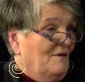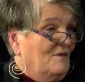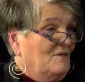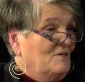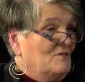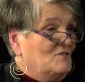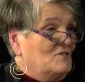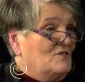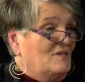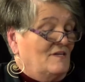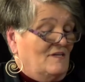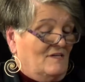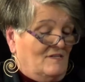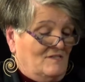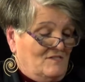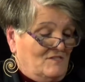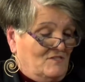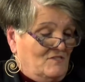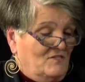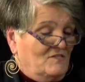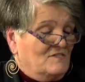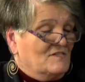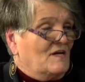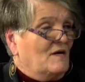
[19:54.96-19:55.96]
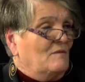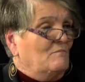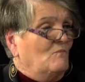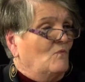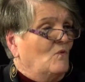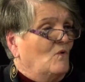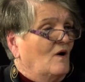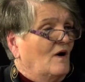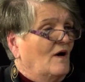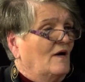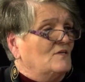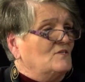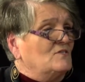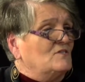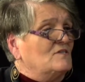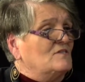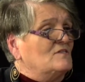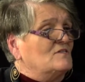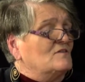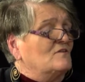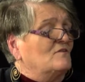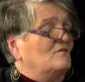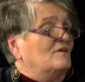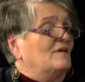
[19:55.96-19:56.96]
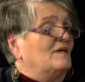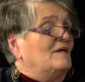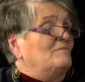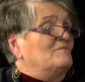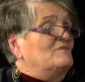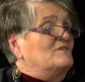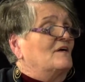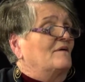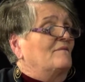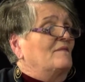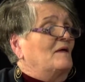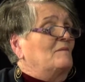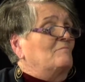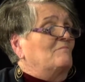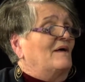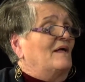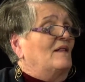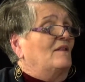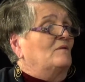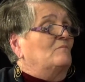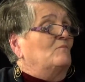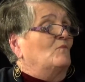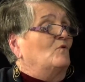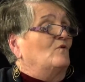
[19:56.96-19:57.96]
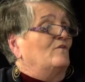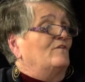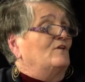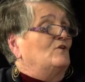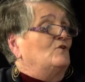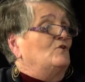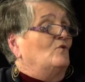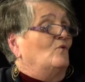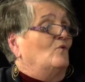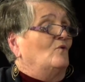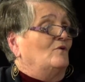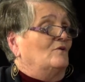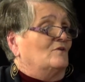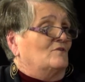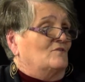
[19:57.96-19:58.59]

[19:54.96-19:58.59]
She's got more. Her name's on that ballot more than yours.